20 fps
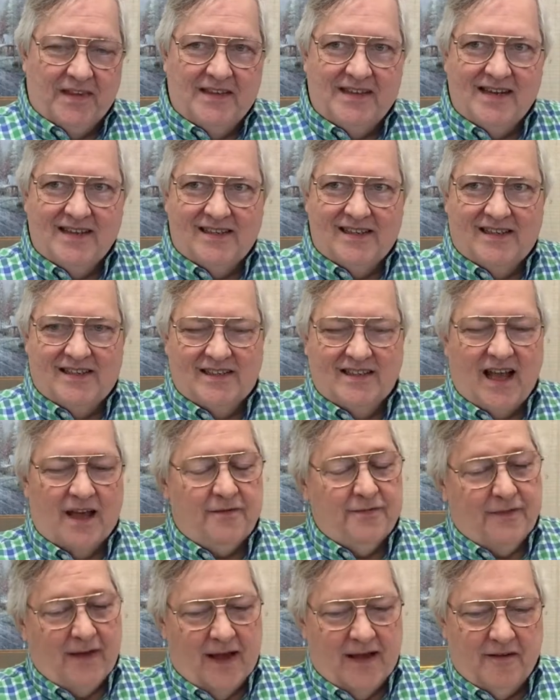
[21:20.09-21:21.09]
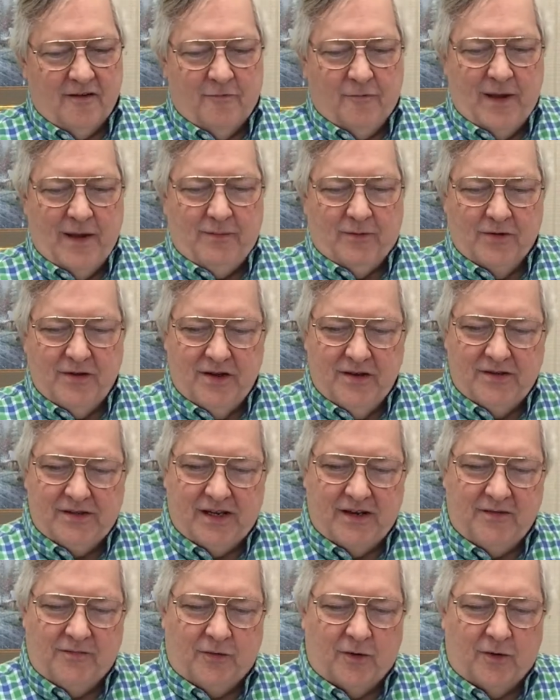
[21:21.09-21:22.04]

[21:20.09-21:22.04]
Jesus is not fond of people using